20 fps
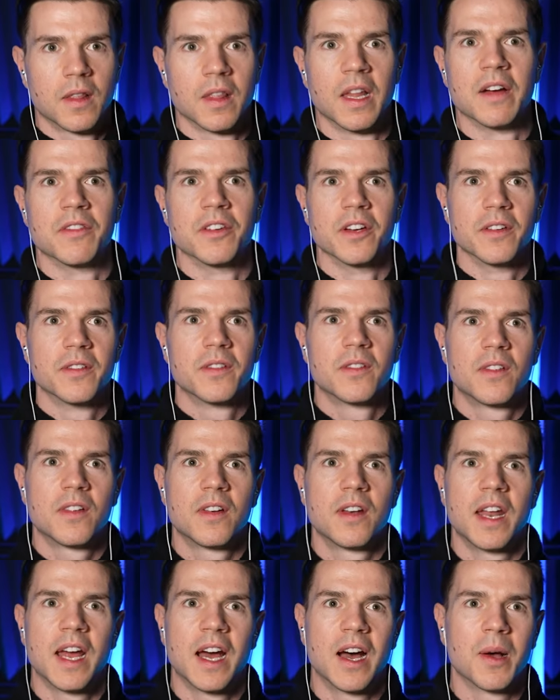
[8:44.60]
Love it.
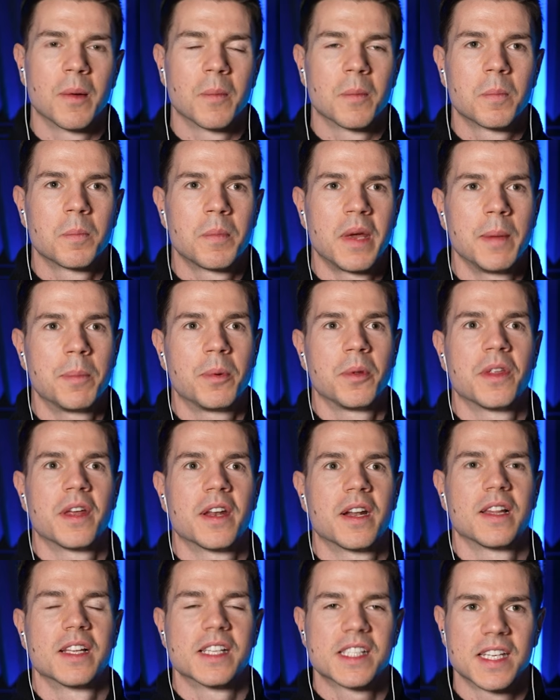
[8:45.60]
Now, people
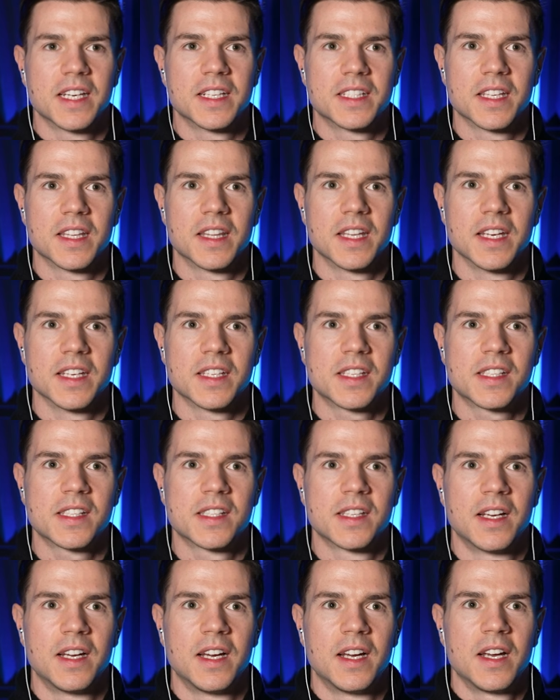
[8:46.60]
that are listening to
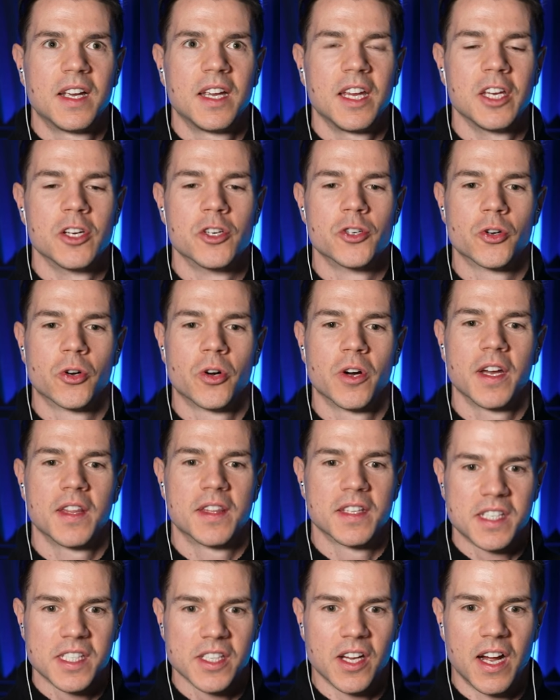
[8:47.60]
this enjoy
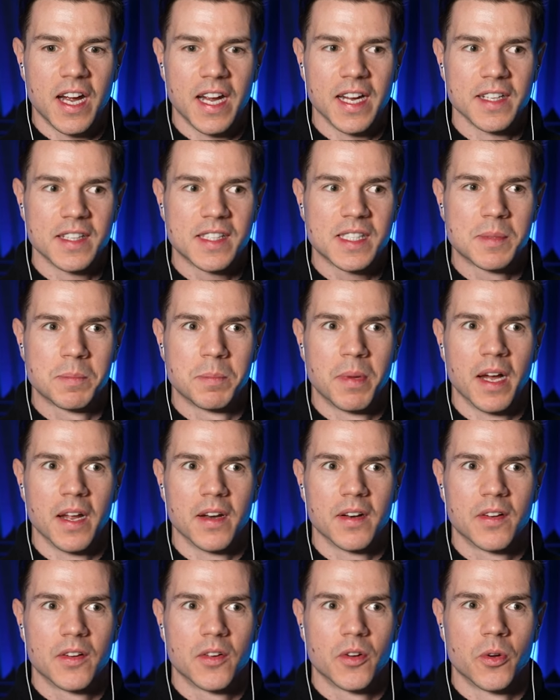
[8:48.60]
the science,
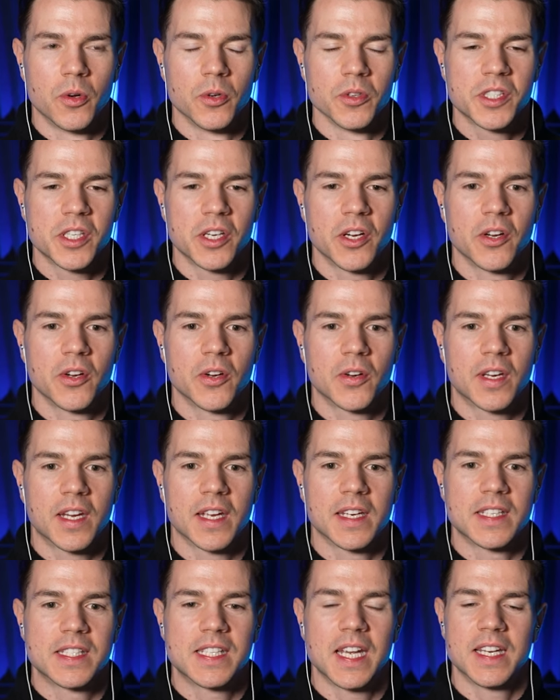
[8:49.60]
but also
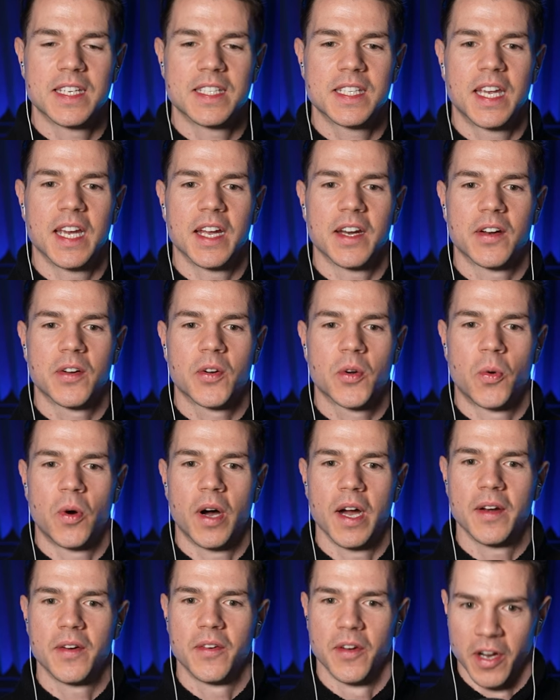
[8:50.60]
can tend to get
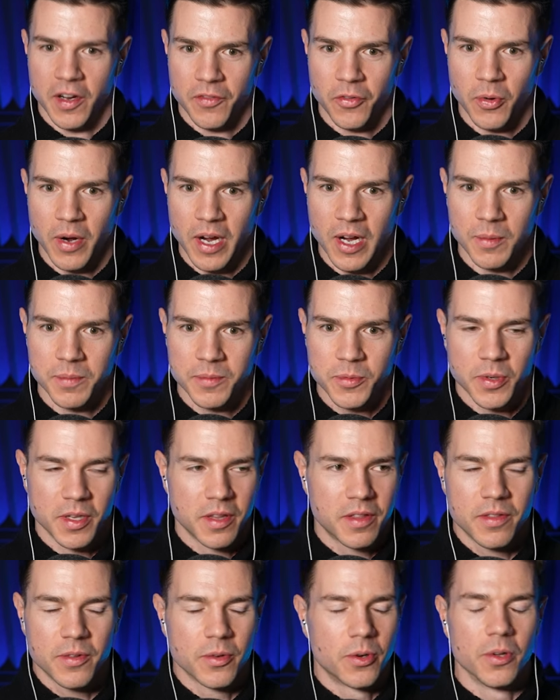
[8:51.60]
quite overwhelmed
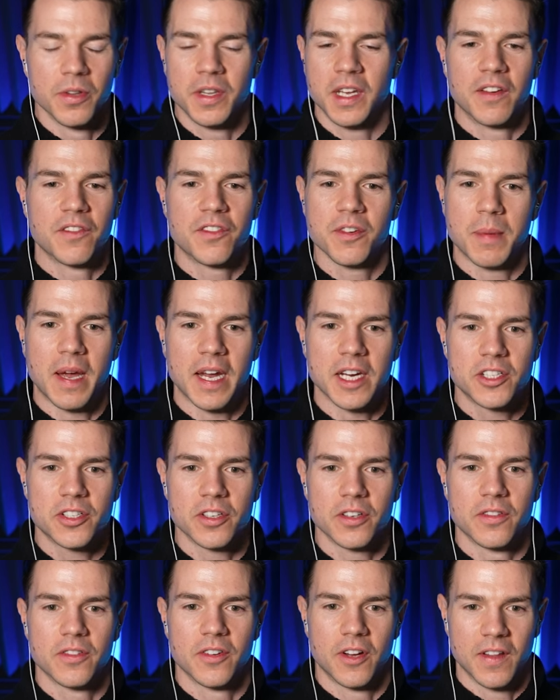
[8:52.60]
with all the
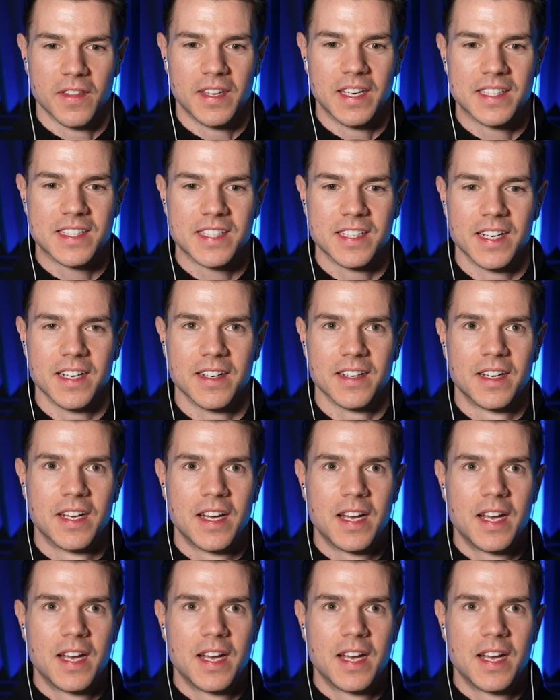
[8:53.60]
information on the internet.